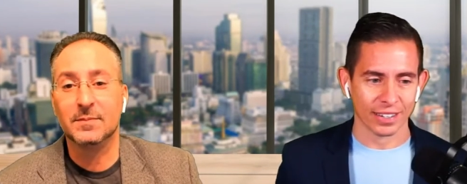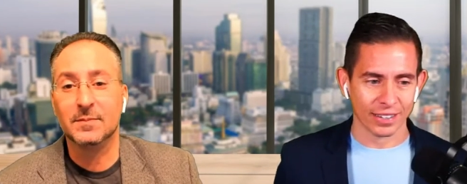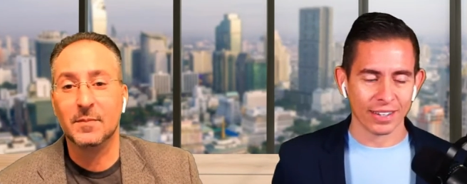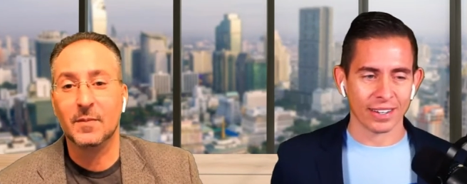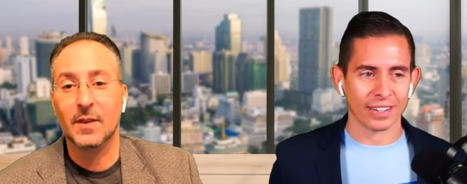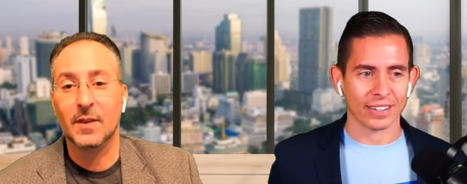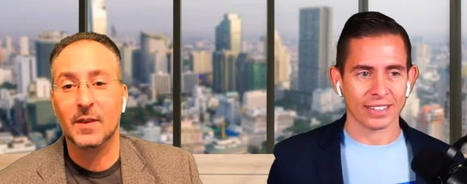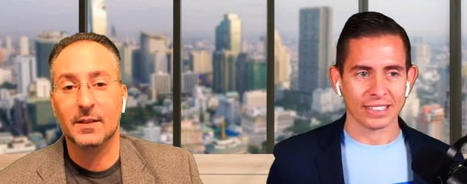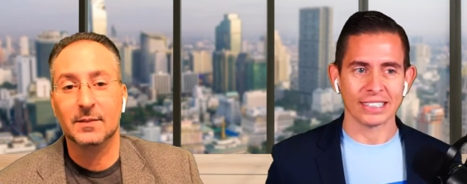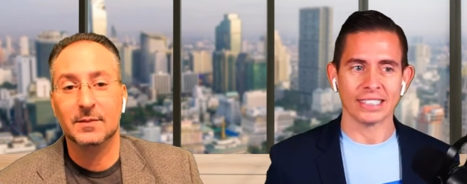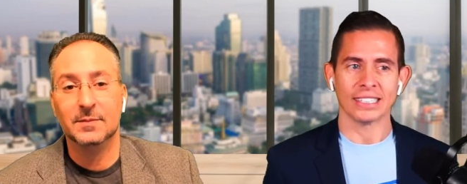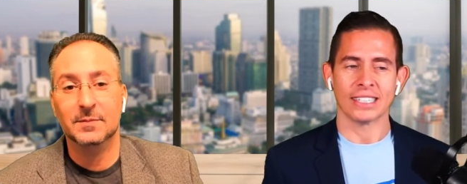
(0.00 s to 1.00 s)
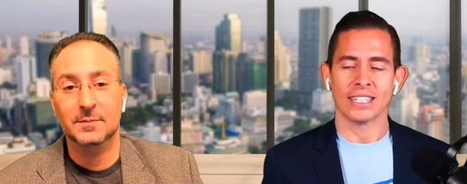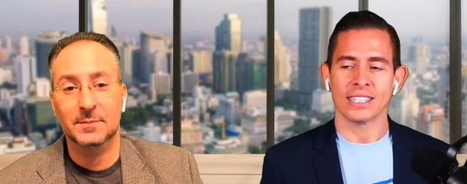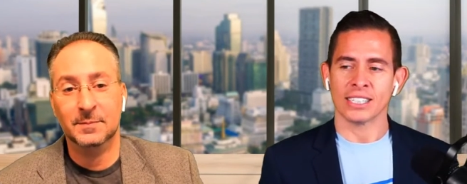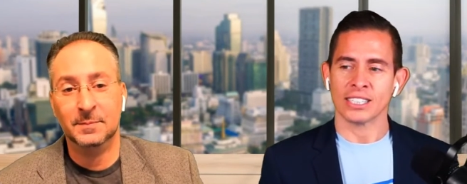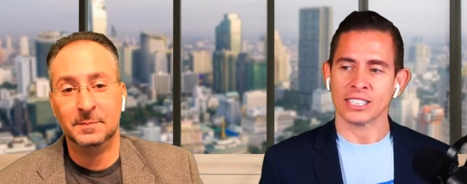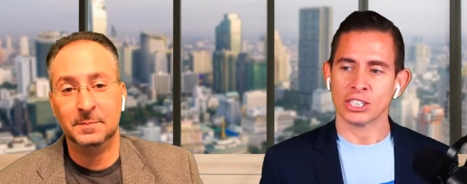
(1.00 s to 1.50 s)
Speaker 1: Yeah. yeah.
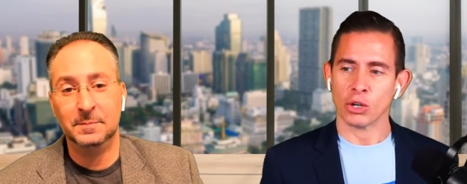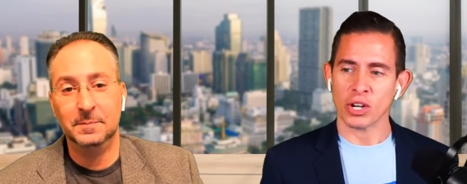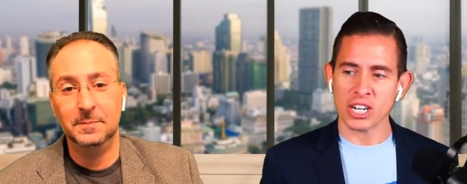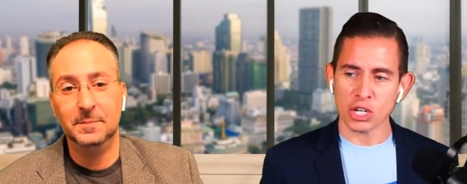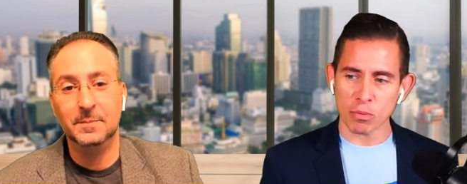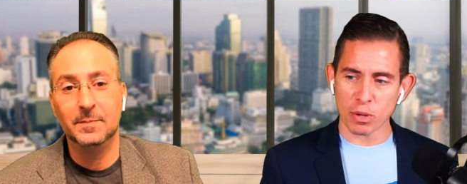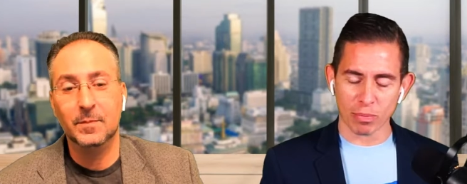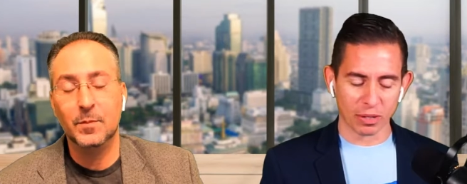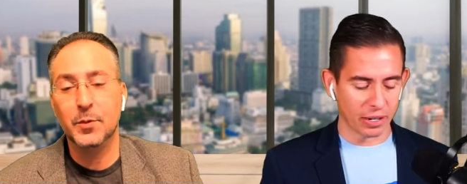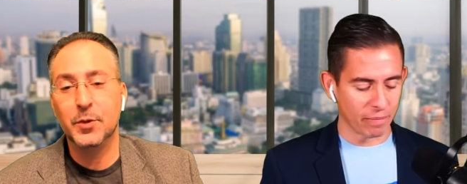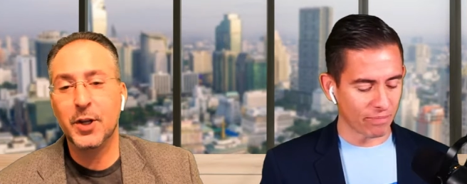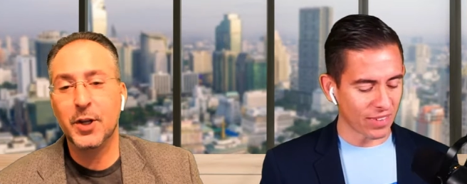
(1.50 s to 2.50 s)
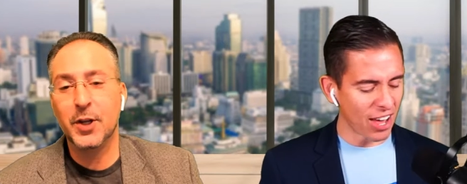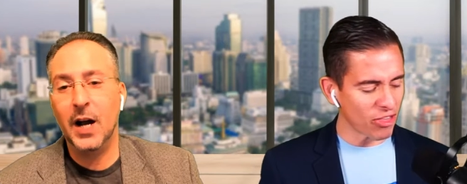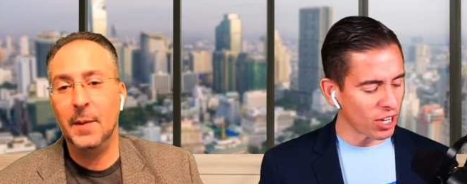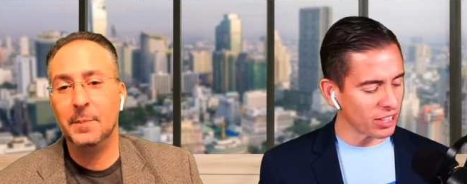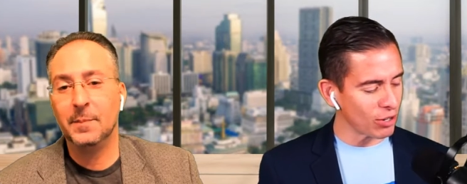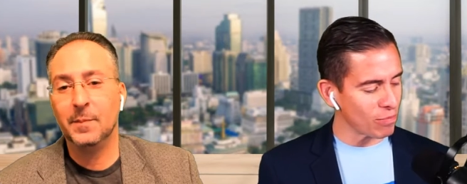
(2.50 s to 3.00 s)
So indubitably. So I
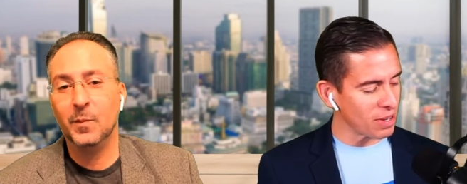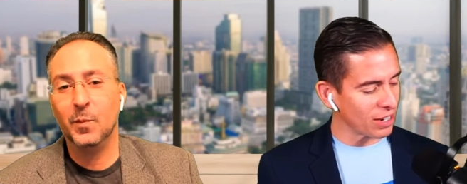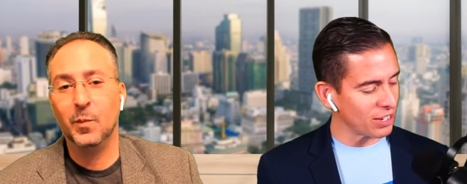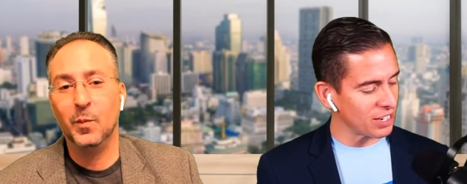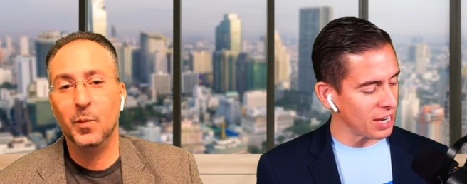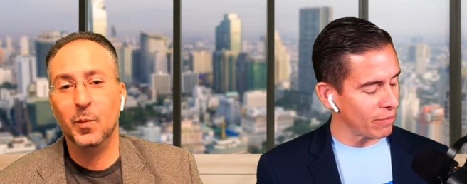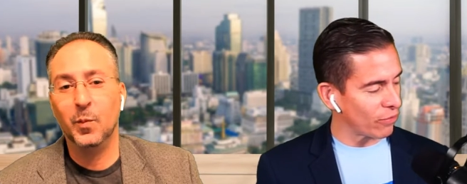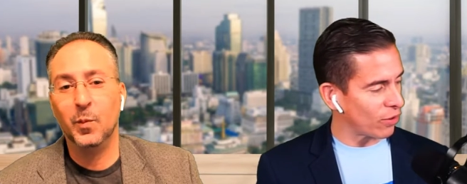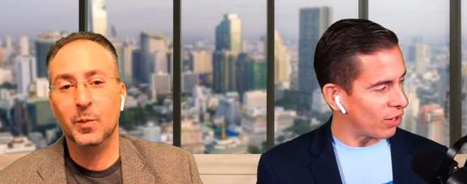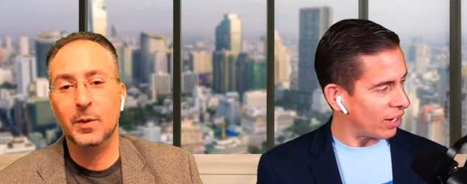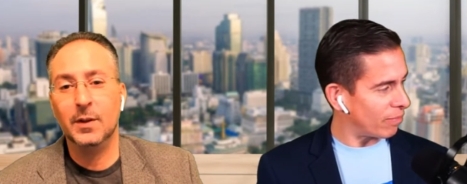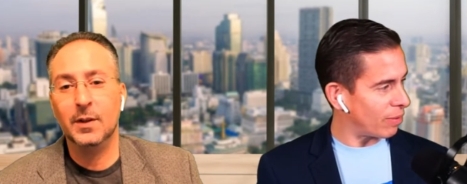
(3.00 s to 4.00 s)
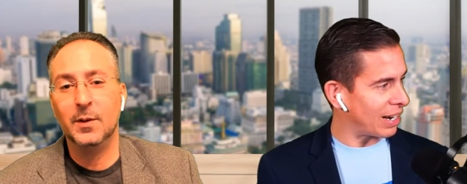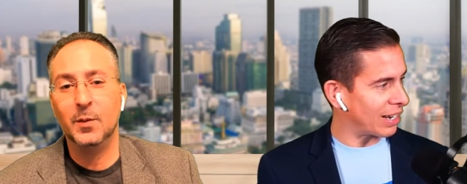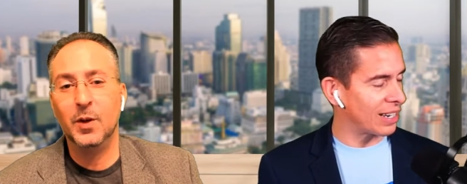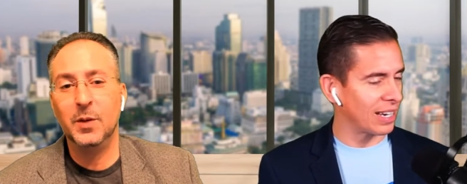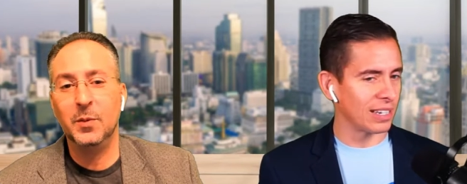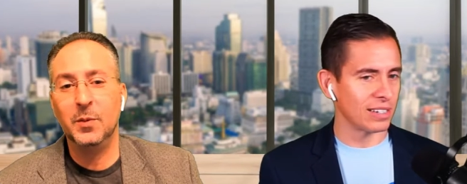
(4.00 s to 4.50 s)
thought um, that would be a good name for a
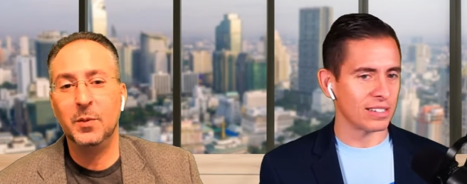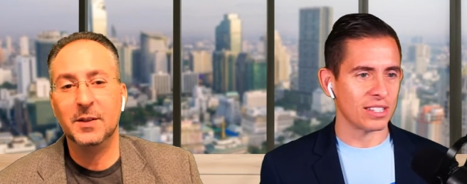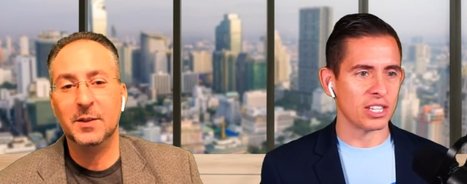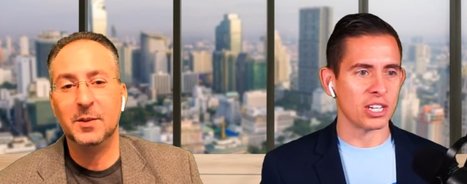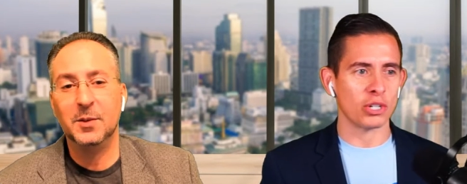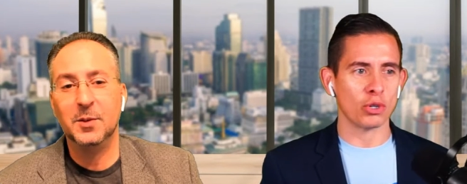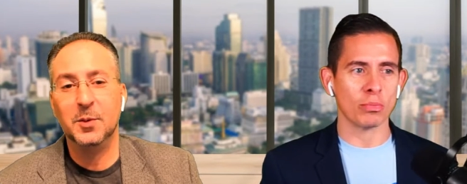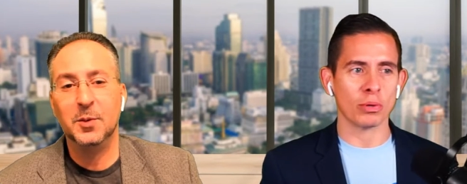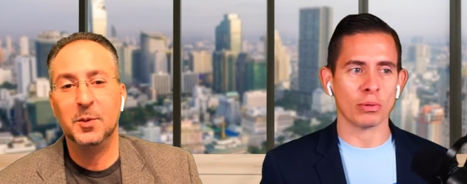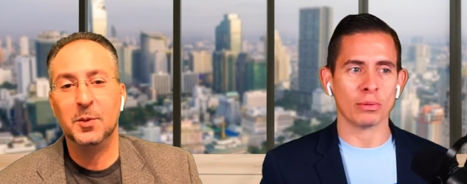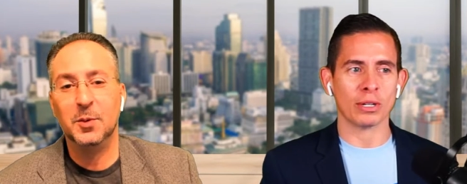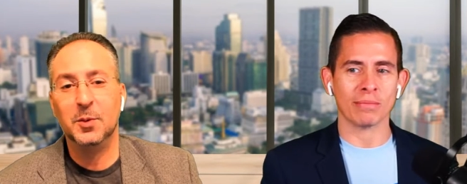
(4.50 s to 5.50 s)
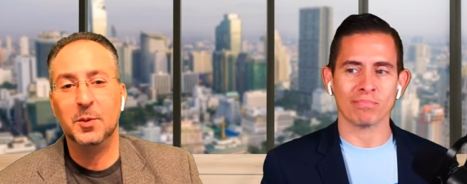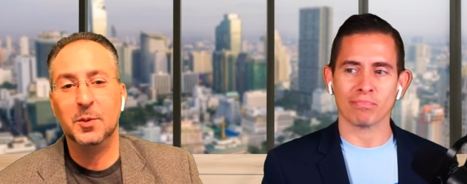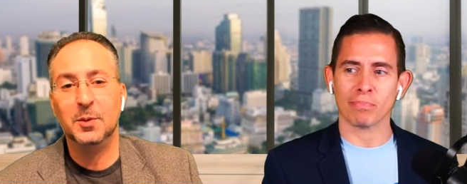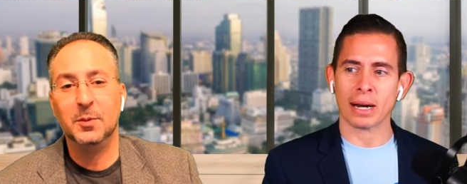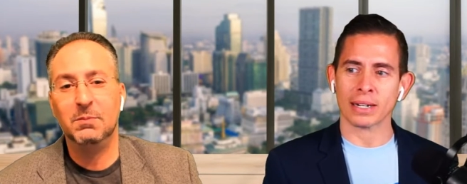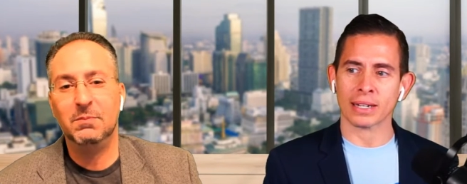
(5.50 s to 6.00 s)
podcast. What do we? The indubitable
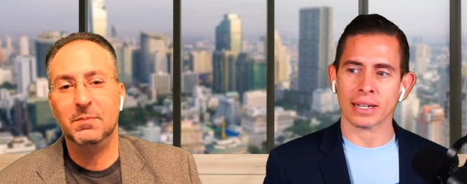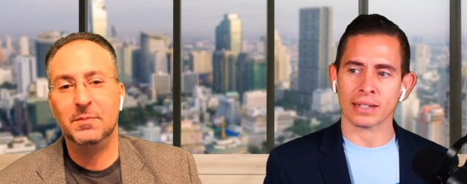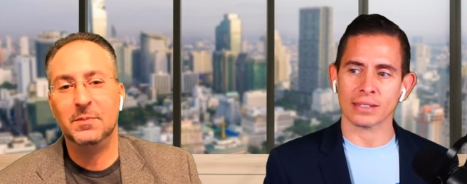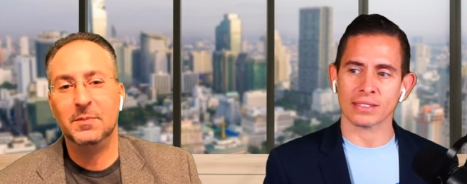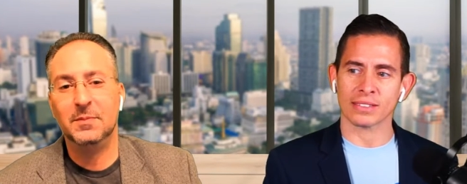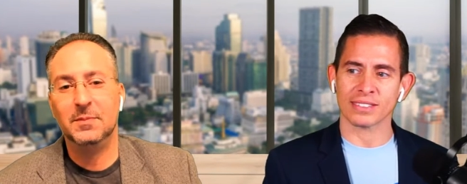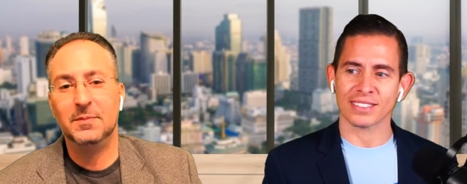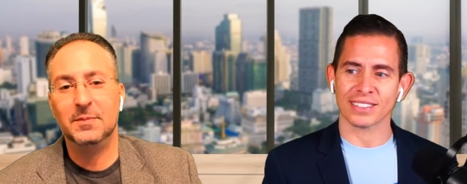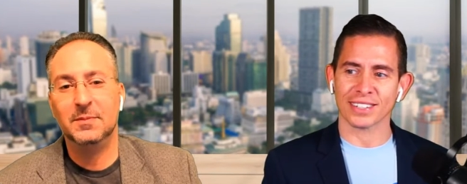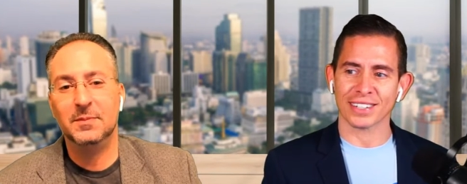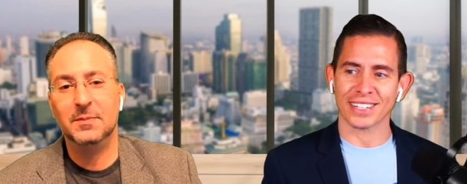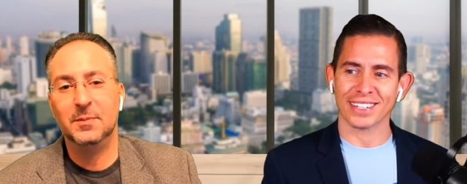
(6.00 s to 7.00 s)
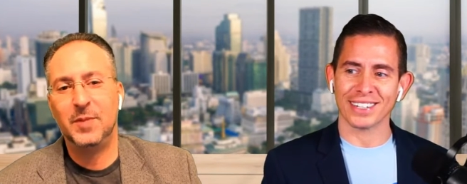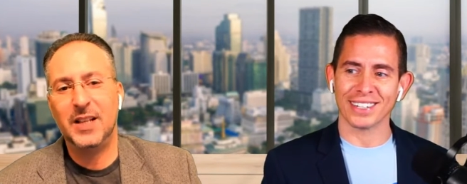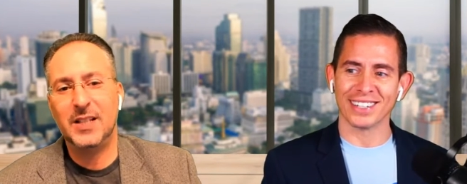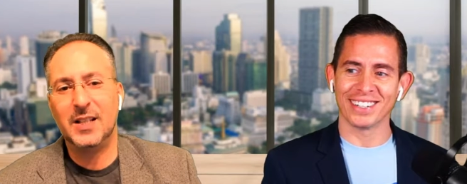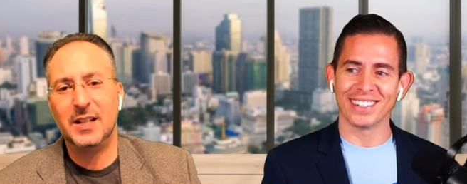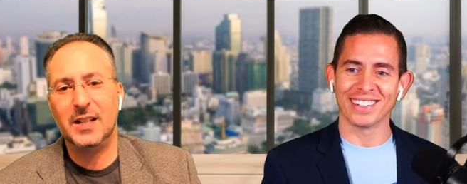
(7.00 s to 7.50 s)
Speaker 2: podcast.
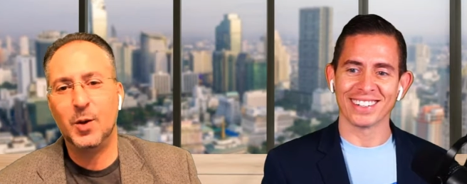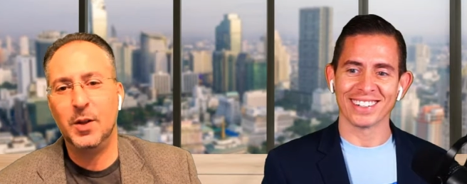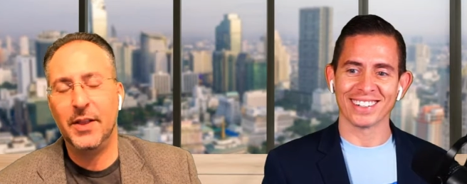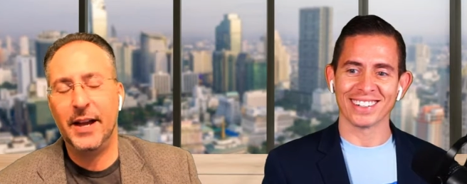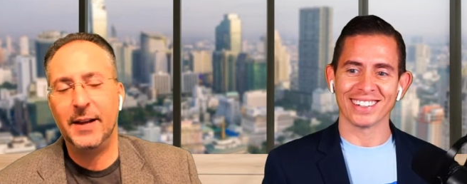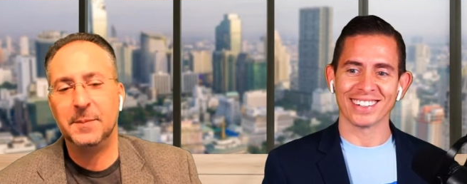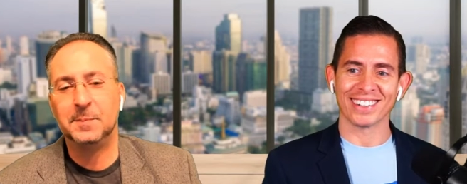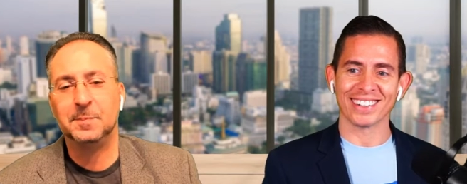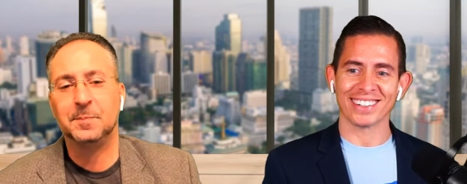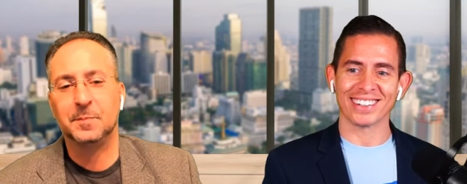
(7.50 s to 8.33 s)
That's let's call that.